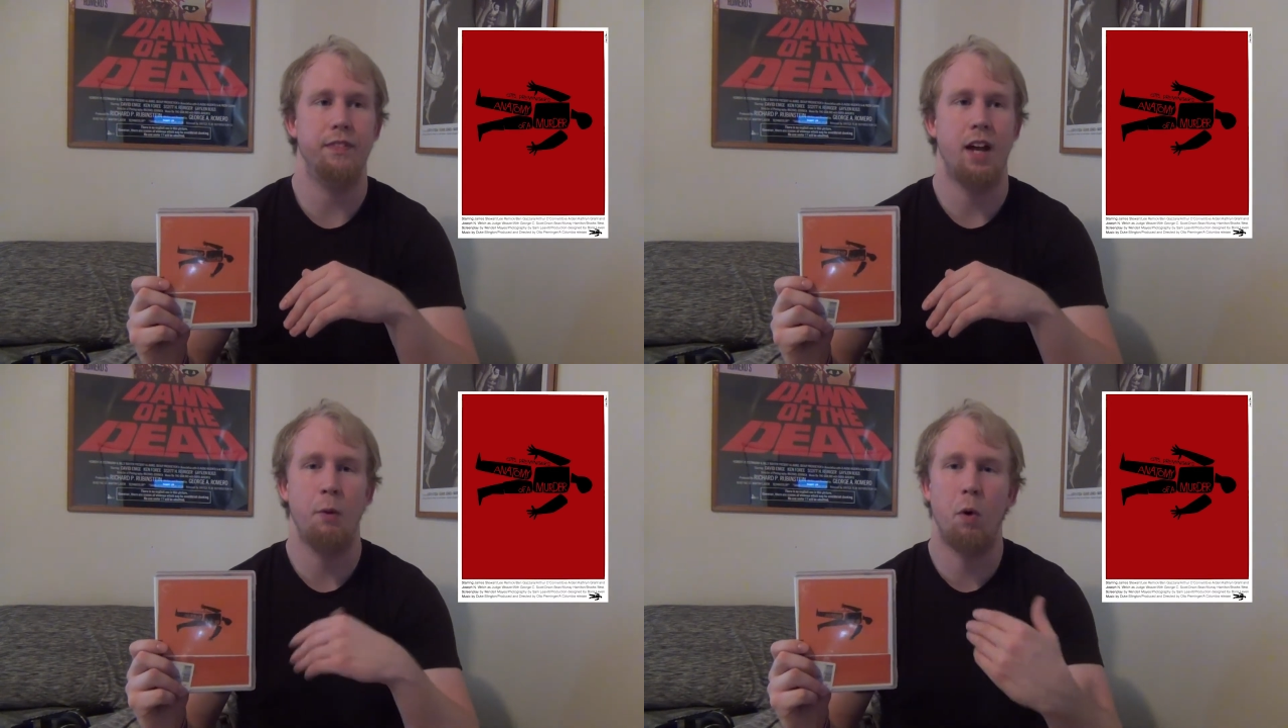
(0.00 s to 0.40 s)

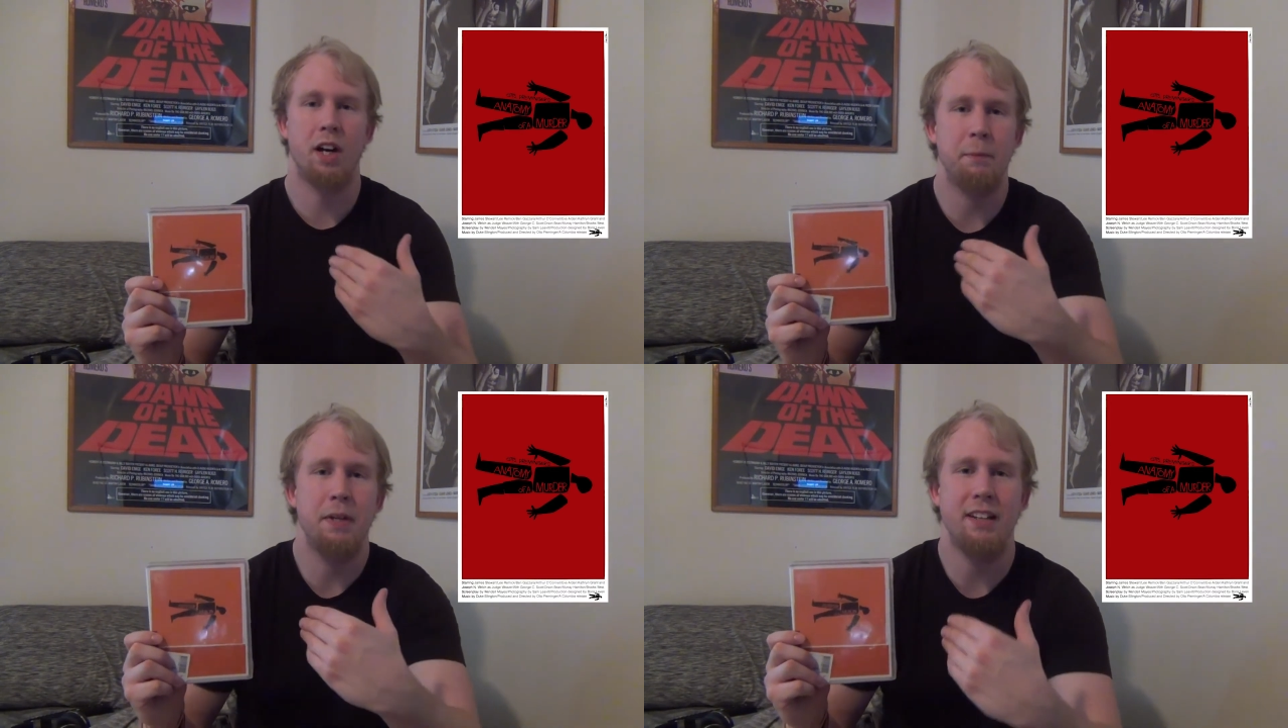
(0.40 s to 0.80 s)
I
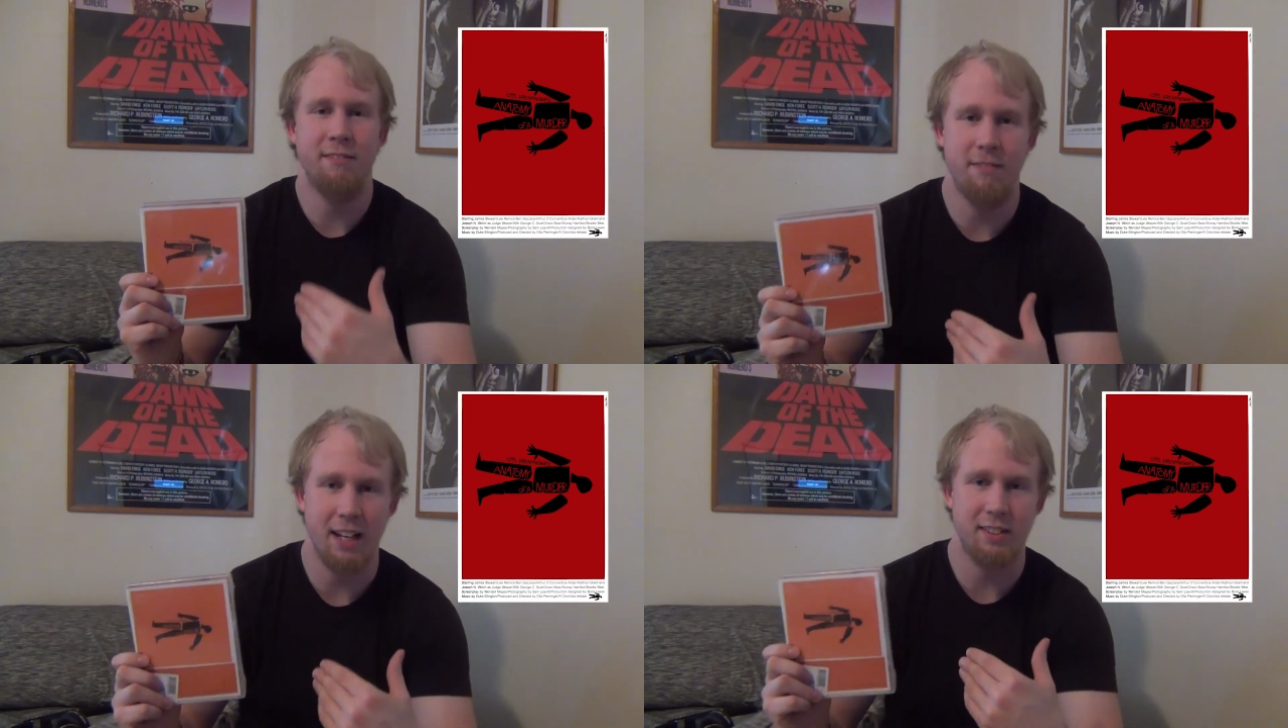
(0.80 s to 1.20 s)
want to be
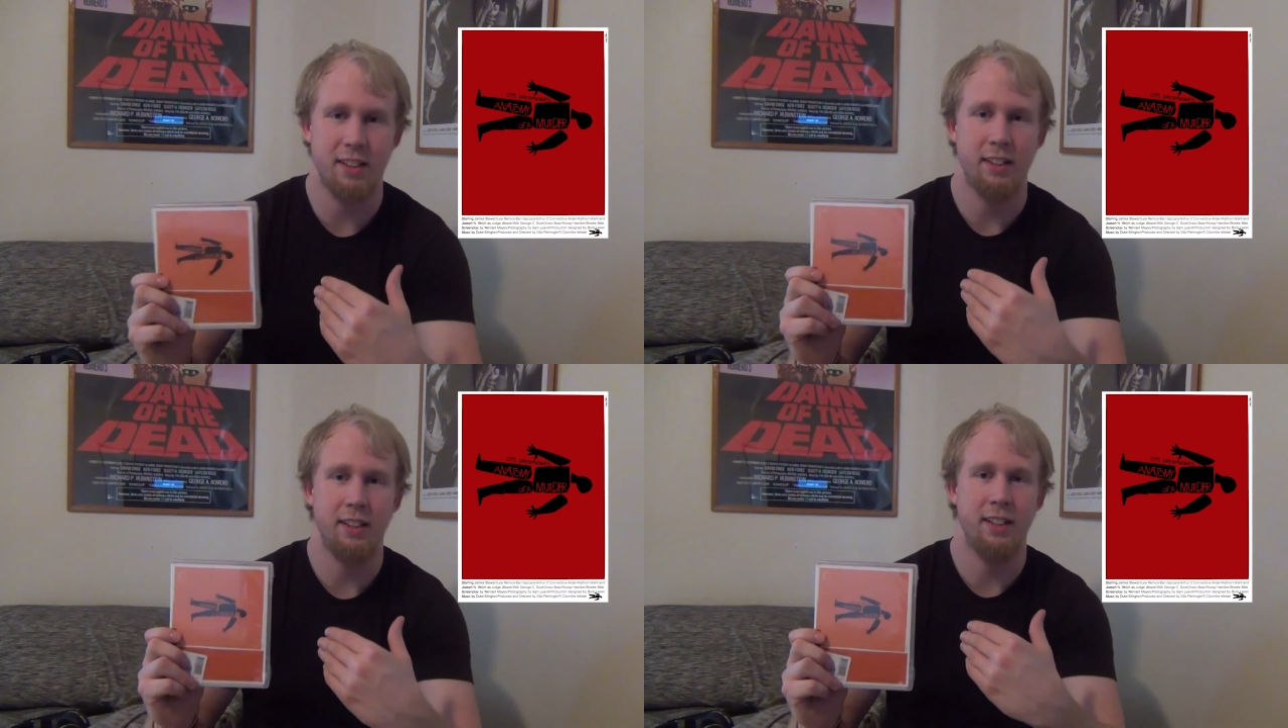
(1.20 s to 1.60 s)

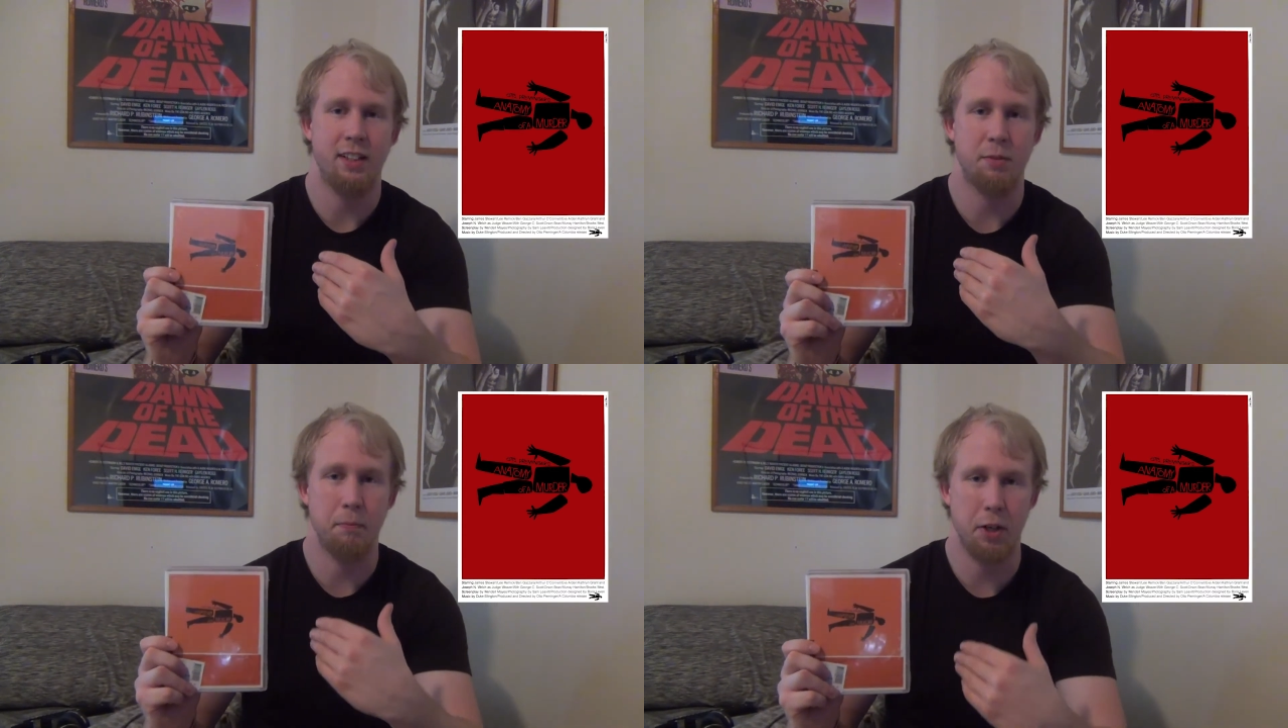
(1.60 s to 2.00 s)
invested in
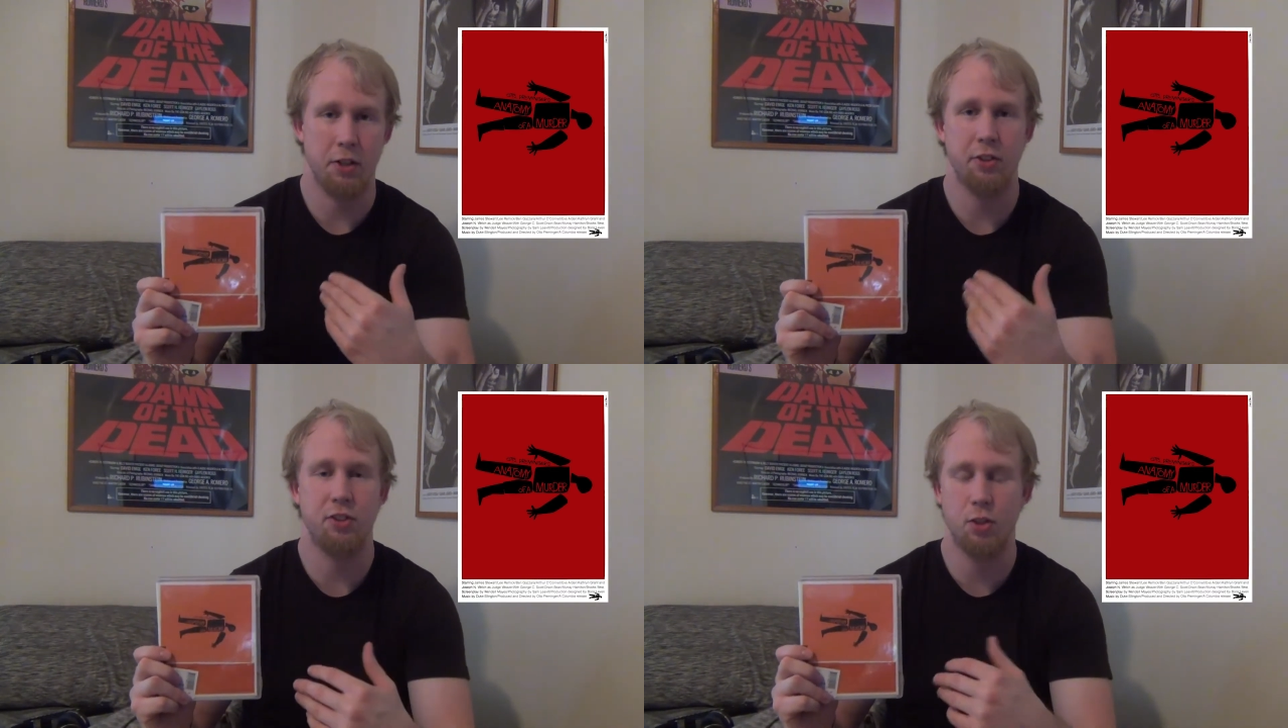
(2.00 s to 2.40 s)
this
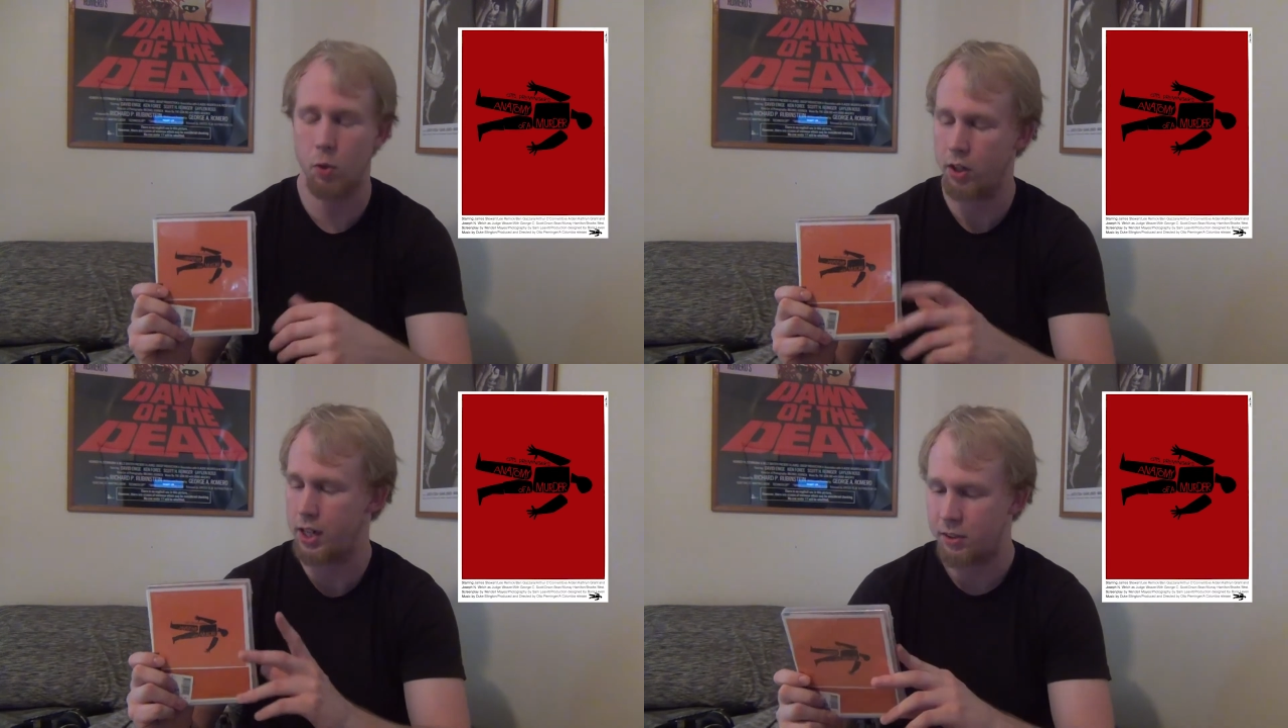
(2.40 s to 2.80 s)
murder story.